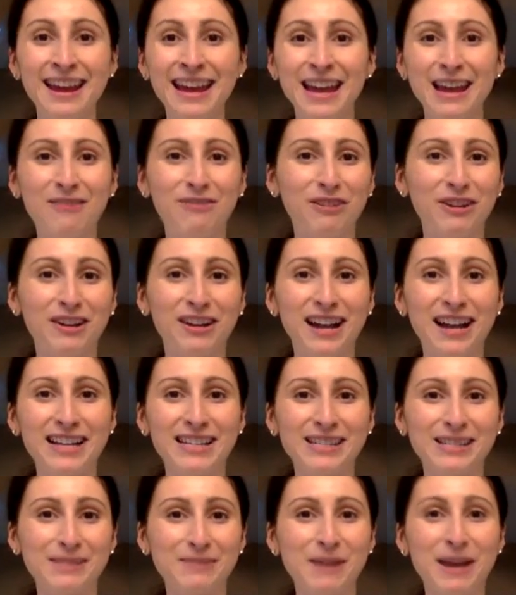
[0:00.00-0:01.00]
If your
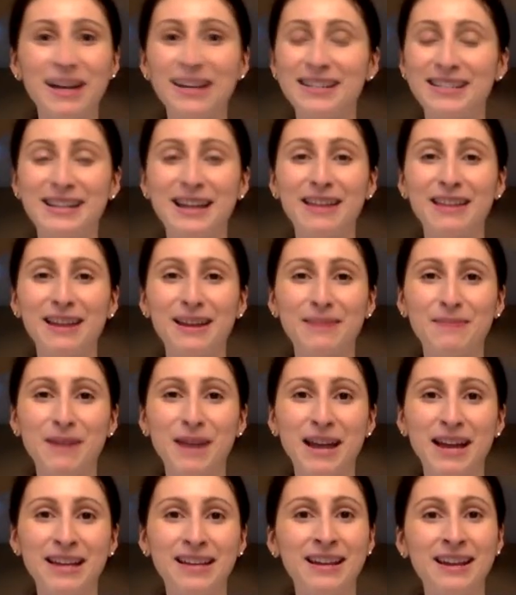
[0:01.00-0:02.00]
guys' body is not like
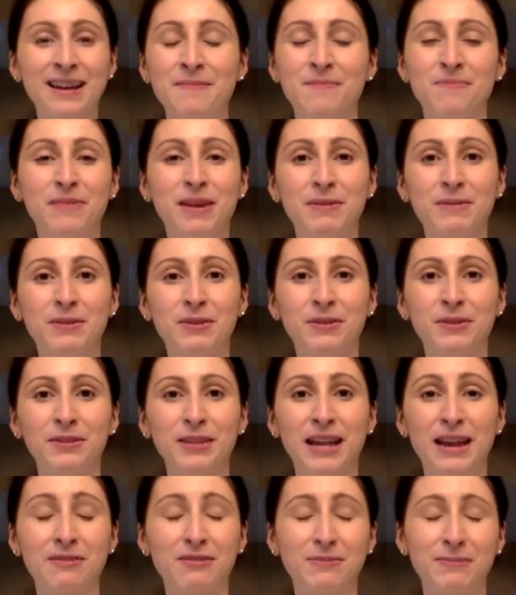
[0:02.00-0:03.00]
mine, maybe you only
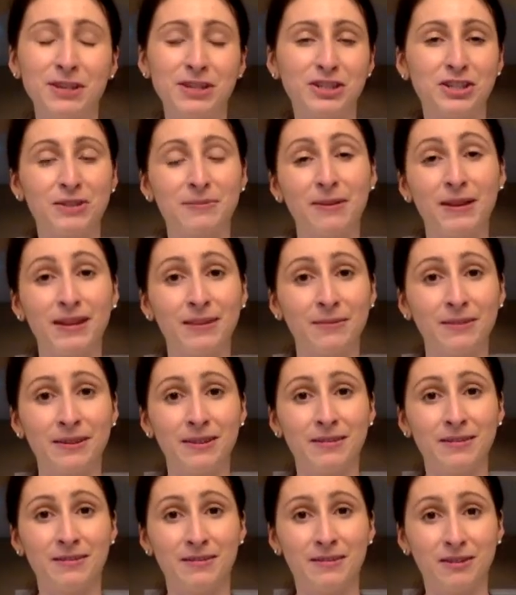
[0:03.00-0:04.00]
have to measure your belly
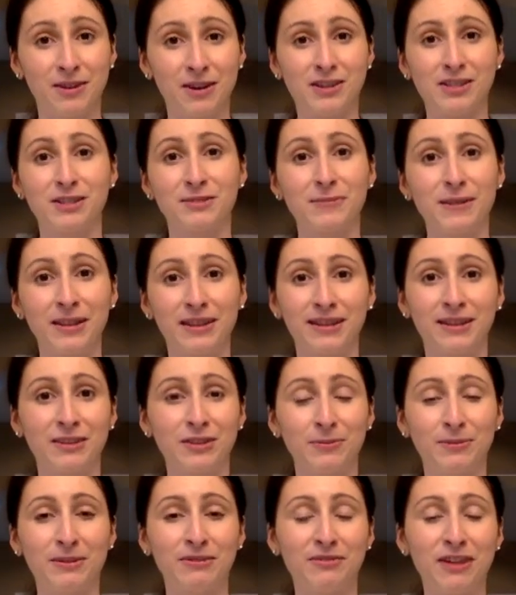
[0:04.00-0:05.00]
button across your belly and
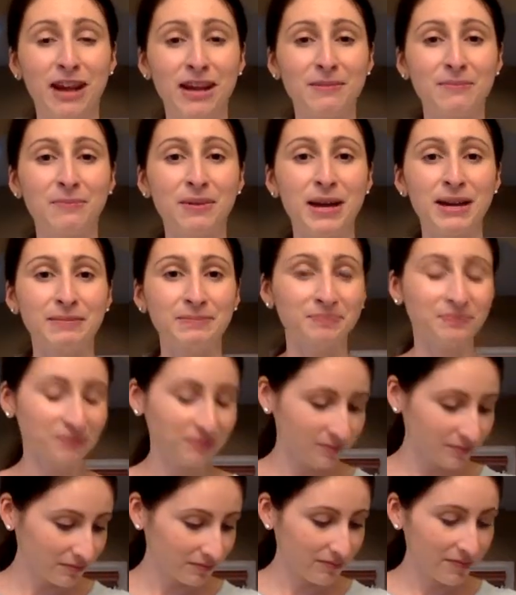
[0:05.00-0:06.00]
you'll be fine. But
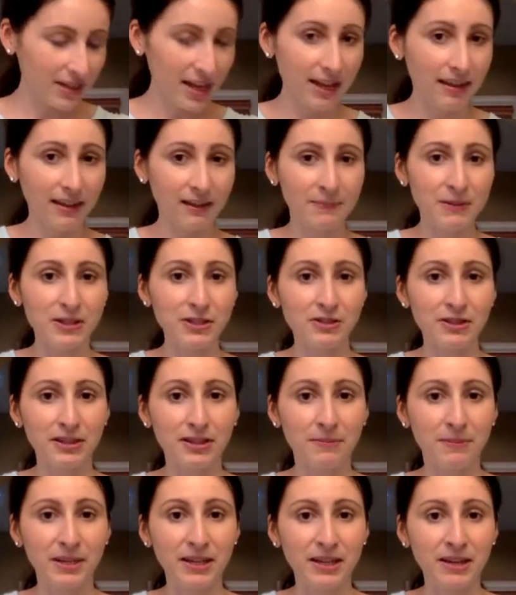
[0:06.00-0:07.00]
I like measuring
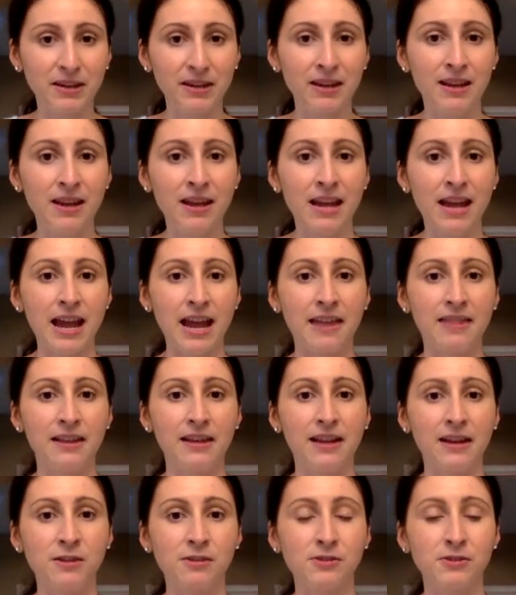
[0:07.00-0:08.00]
up here, and then
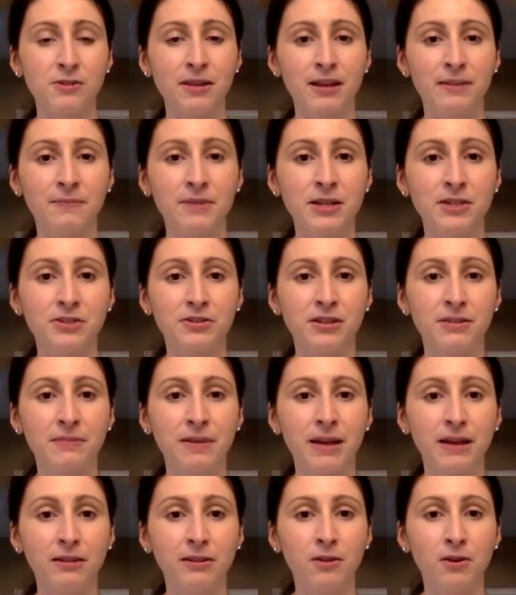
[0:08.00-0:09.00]
I also like measuring
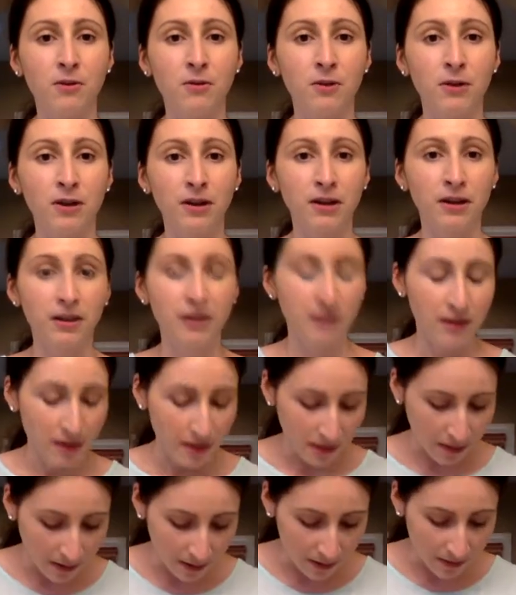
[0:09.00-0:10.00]
my lower
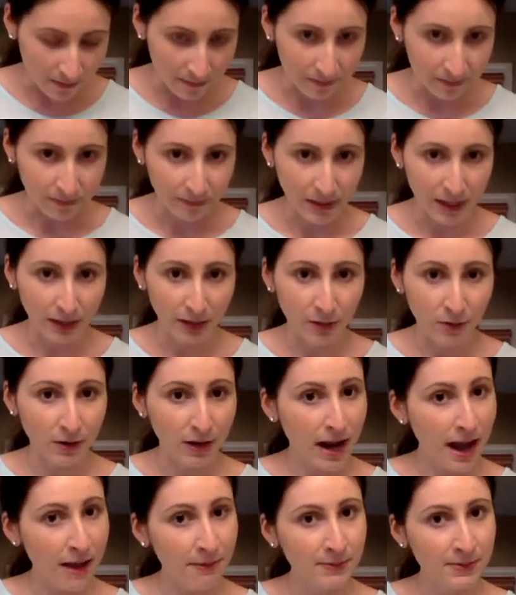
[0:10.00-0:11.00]

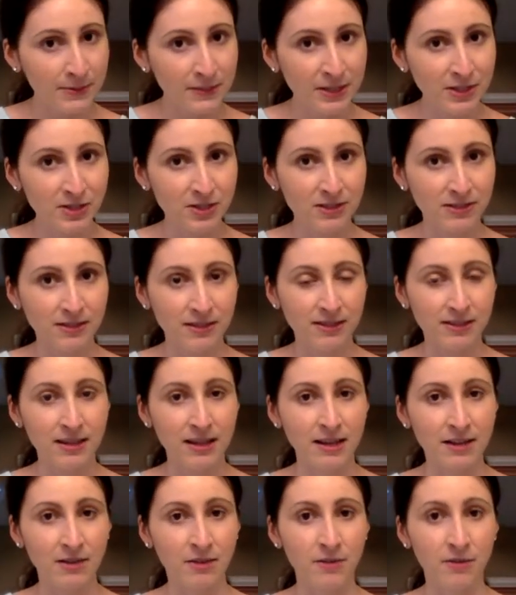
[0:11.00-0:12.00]
abdomen just because
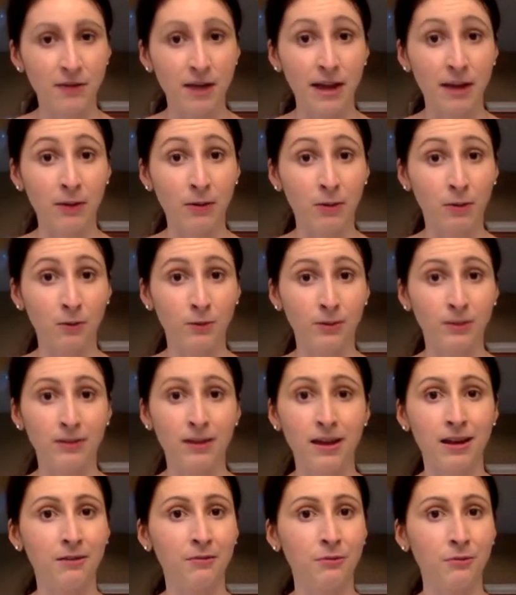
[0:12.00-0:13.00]
I know I hold a
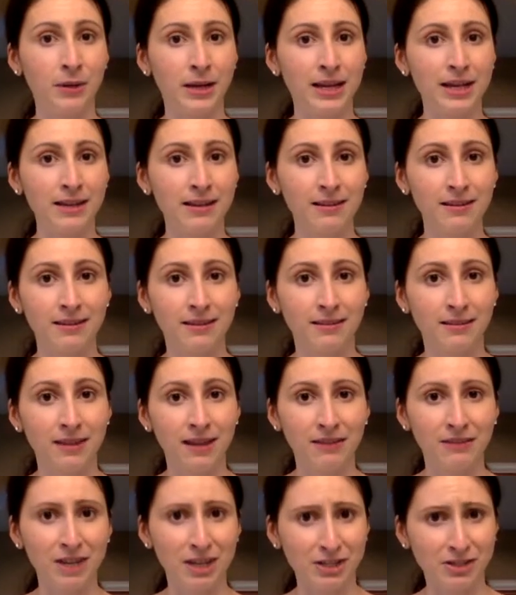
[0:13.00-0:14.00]
lot of weight and a lot
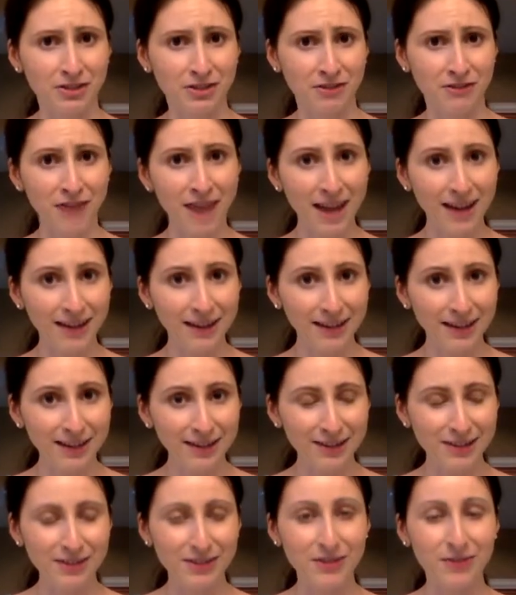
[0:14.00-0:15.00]
of extra fat
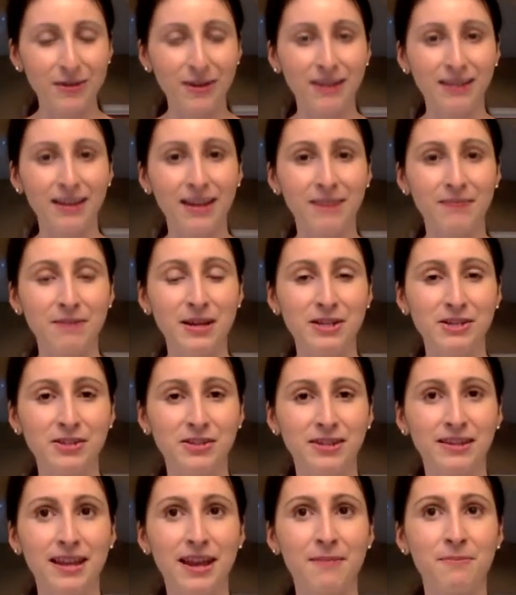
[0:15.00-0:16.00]
here, so I like
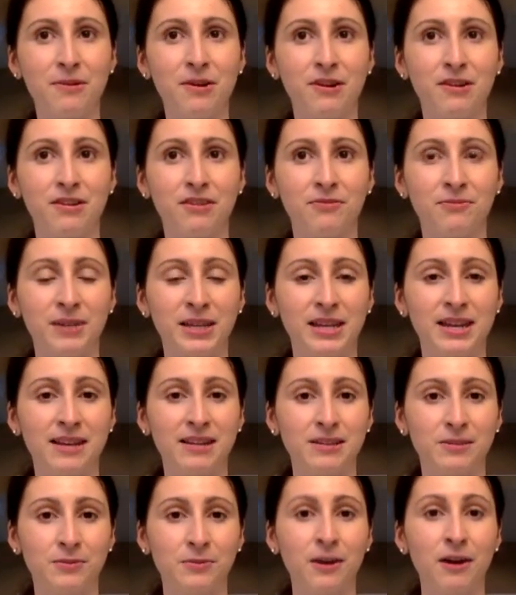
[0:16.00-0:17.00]
measuring that part of me
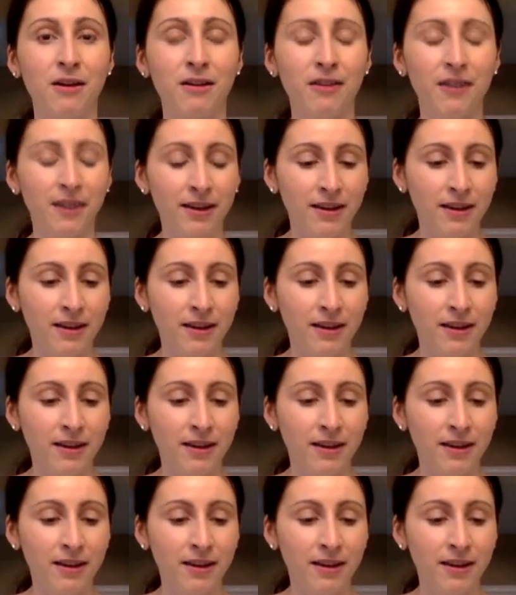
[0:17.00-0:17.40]
as well.